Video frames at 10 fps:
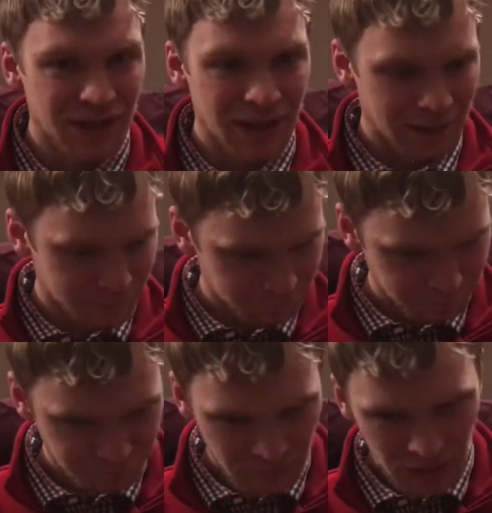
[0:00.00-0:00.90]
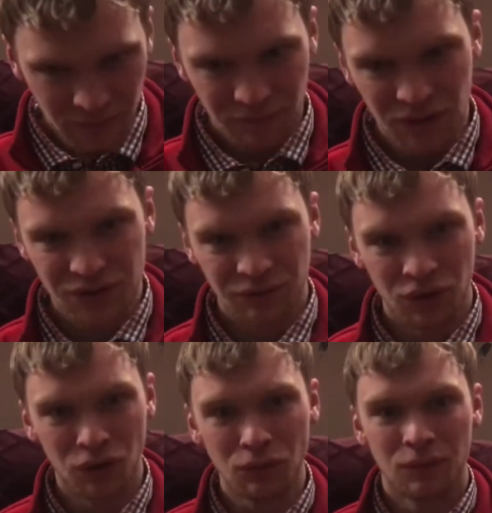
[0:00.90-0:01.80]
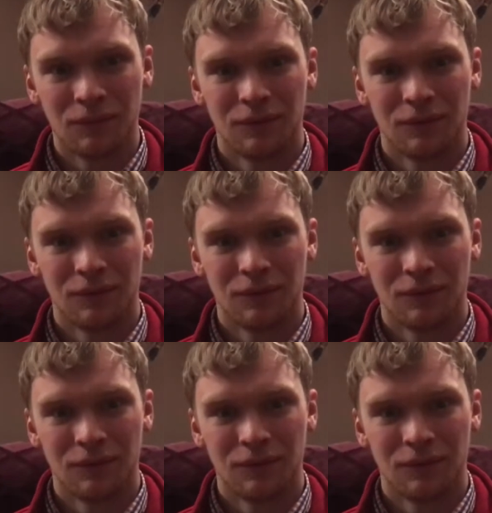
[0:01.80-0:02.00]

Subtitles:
say. First of all,